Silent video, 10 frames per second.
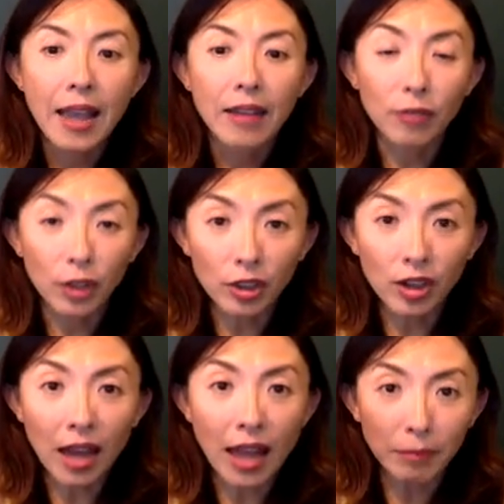The
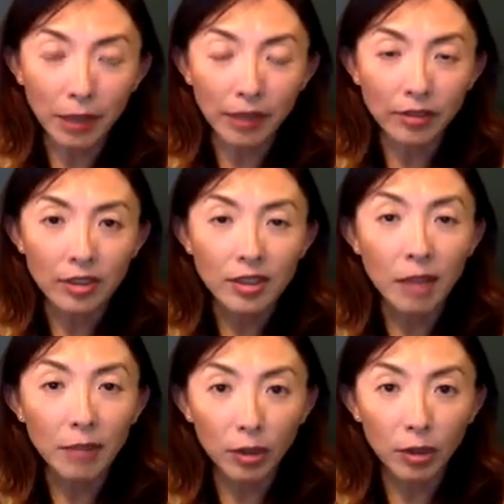vertical line means
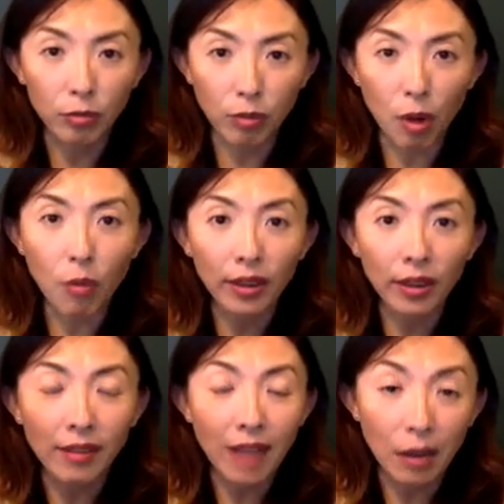something growing
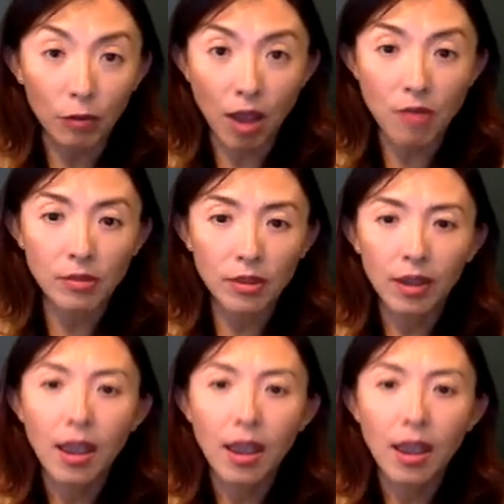in that ground.